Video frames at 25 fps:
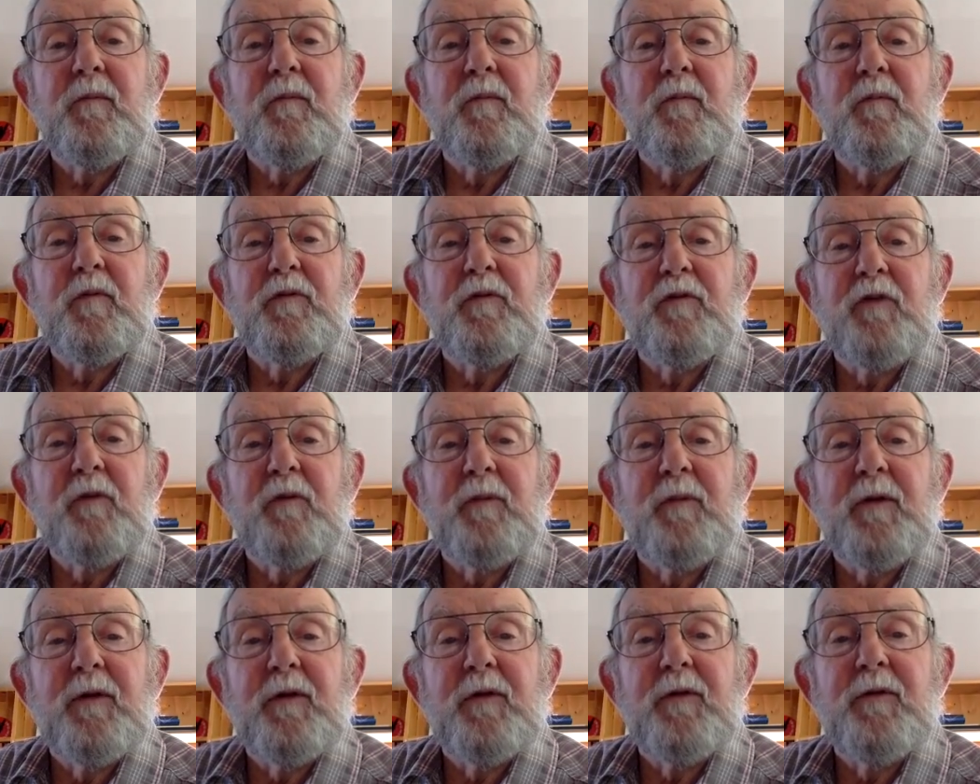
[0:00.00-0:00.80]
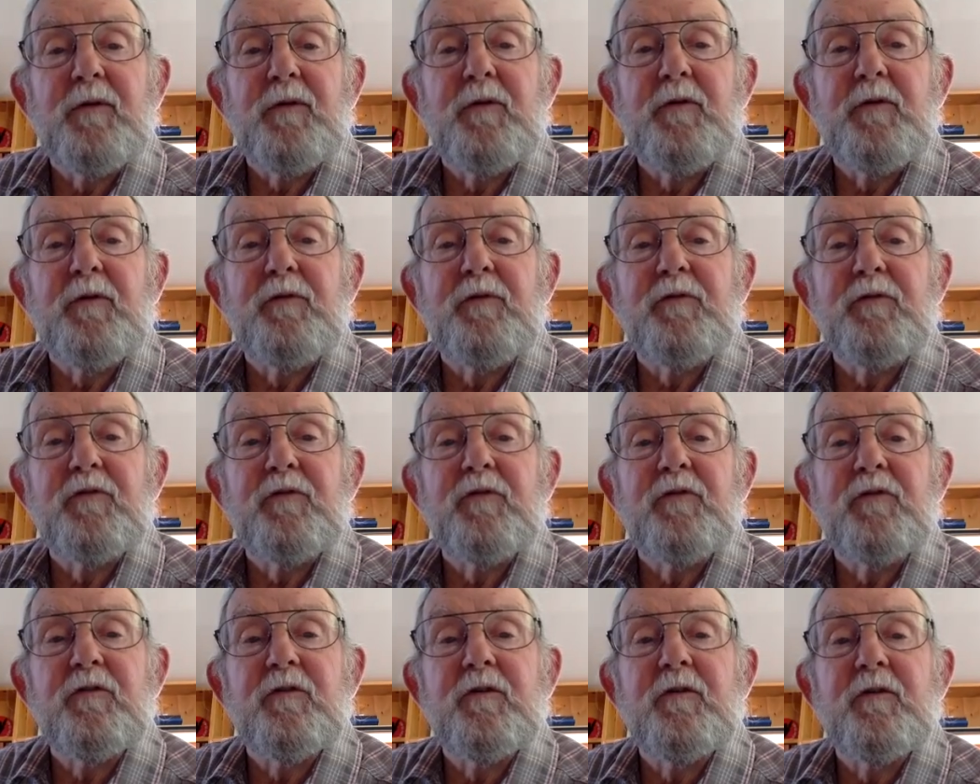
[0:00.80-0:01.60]
which upheld the
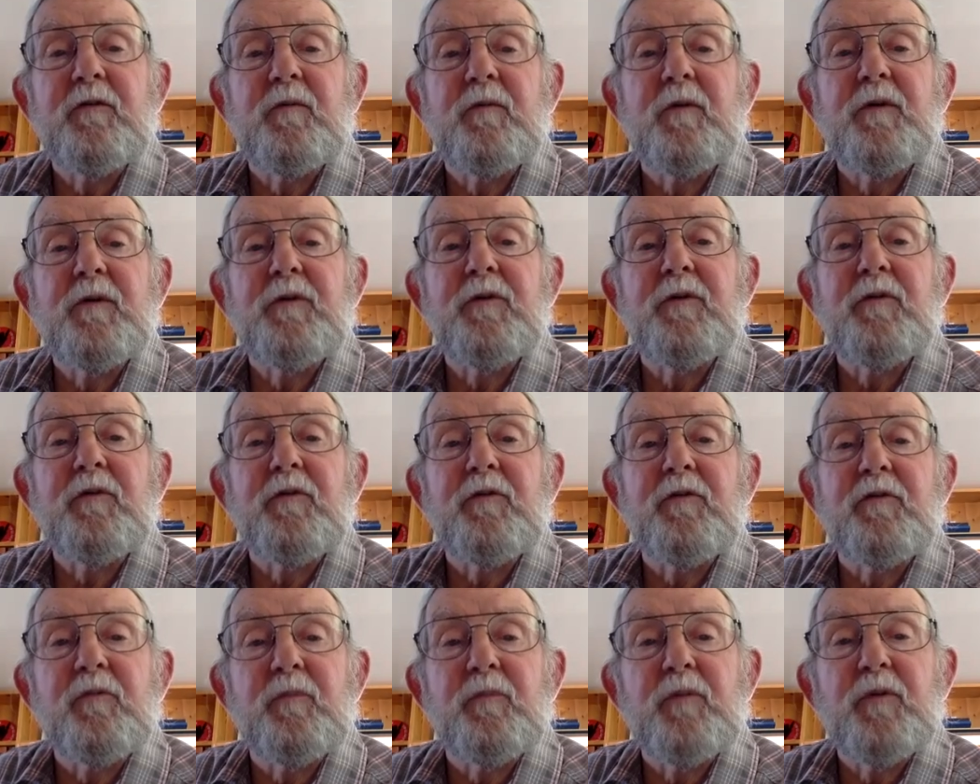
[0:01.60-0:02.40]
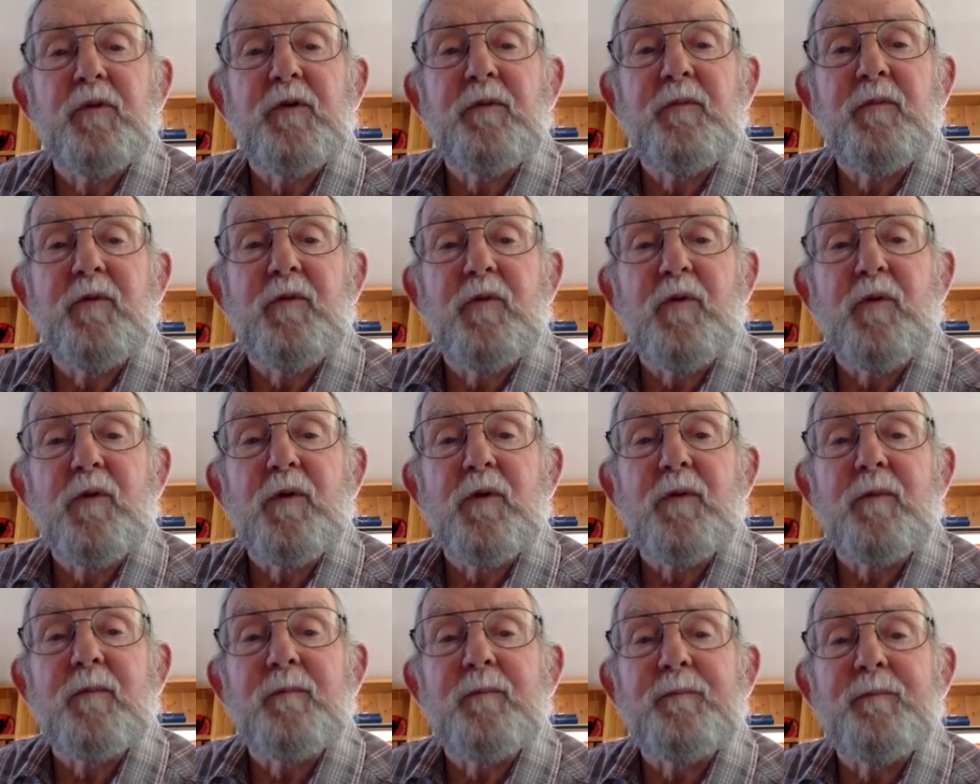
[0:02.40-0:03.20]
decision, and it went to the Supreme
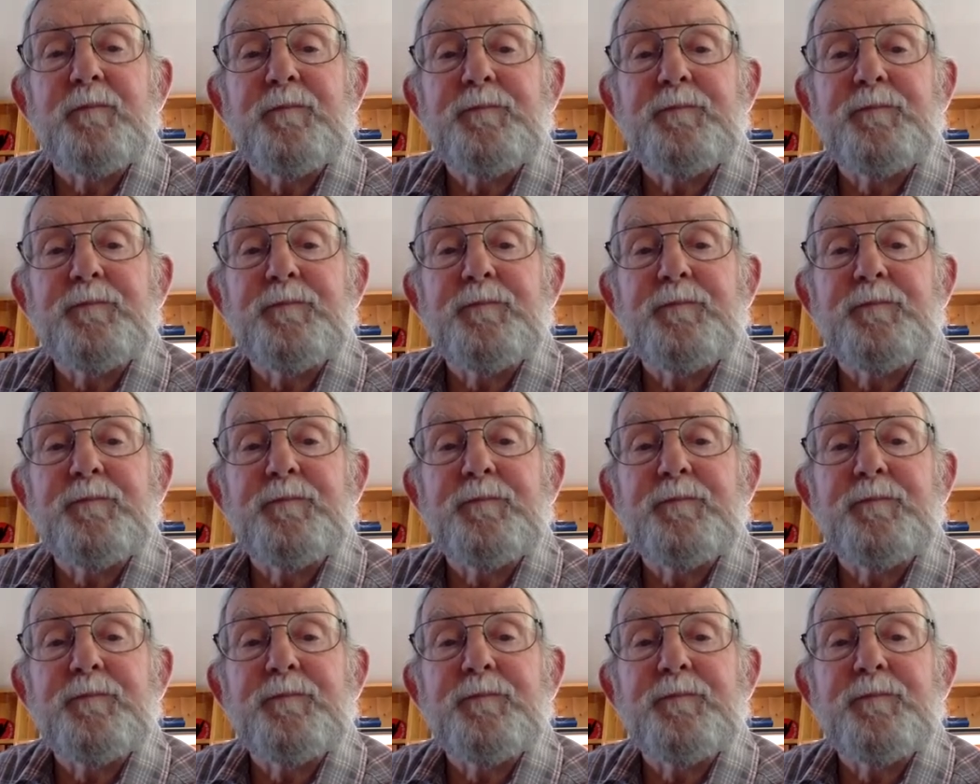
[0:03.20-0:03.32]
Court.